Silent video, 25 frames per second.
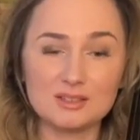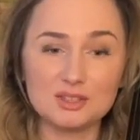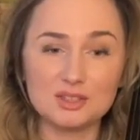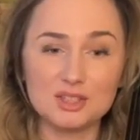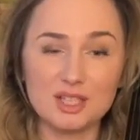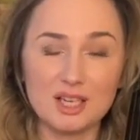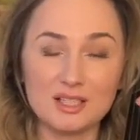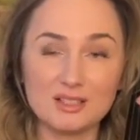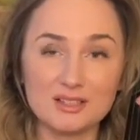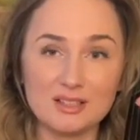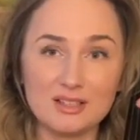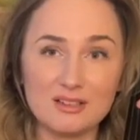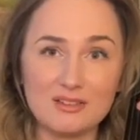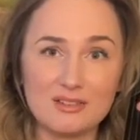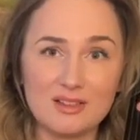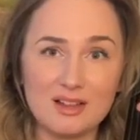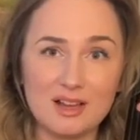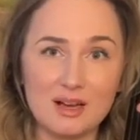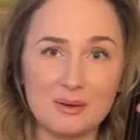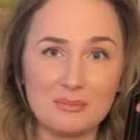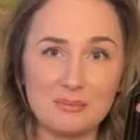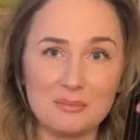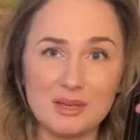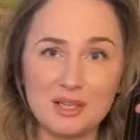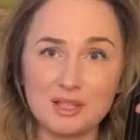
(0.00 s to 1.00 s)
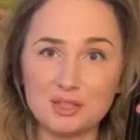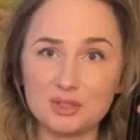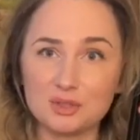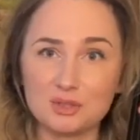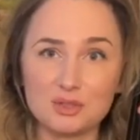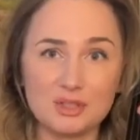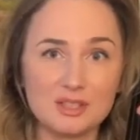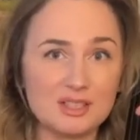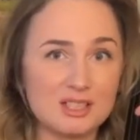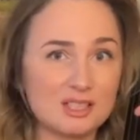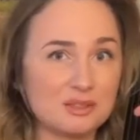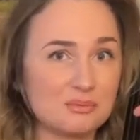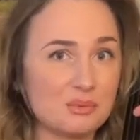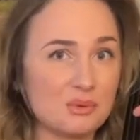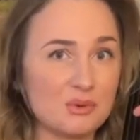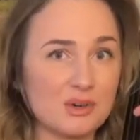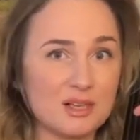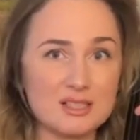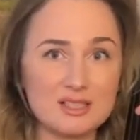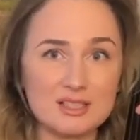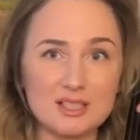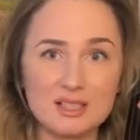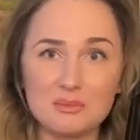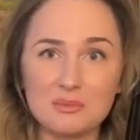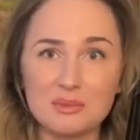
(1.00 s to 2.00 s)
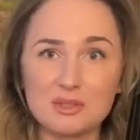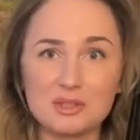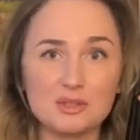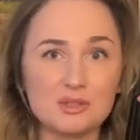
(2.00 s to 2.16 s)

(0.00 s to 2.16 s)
Check the thumb, make sure you're not pressing but